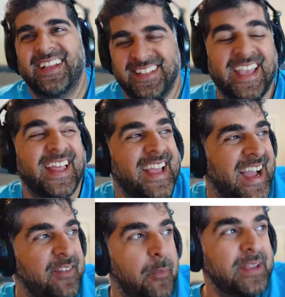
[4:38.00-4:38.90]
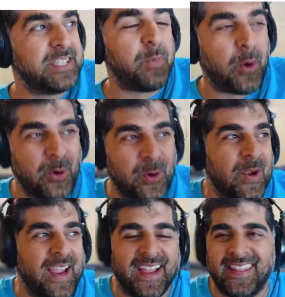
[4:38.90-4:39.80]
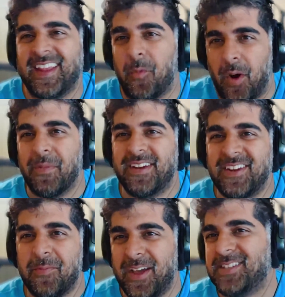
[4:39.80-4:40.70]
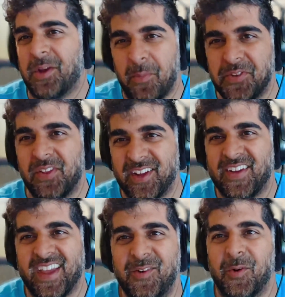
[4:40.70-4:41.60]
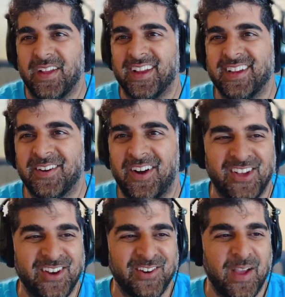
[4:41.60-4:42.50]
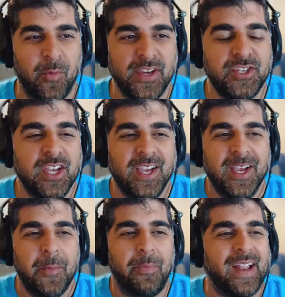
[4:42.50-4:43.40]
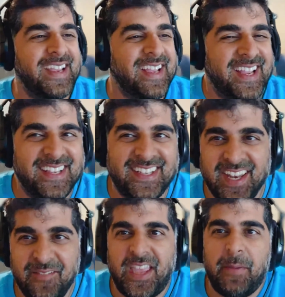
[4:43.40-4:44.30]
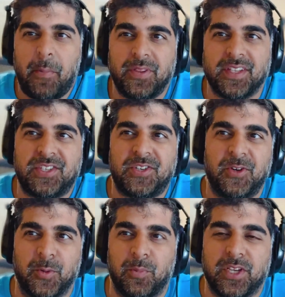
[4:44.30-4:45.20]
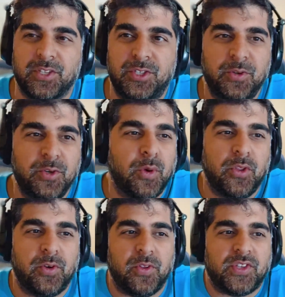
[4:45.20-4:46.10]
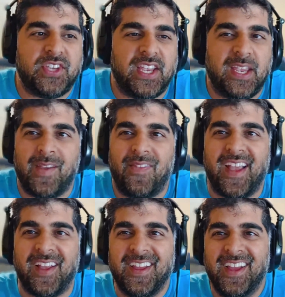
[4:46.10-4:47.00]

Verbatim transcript: yeah, I have a business partner and they don't want me to talk about it. So I'm also like, okay, cool. Yeah, you know, I'll honor that wish. But I, I kind of came up with this term because you and your brother are the same in that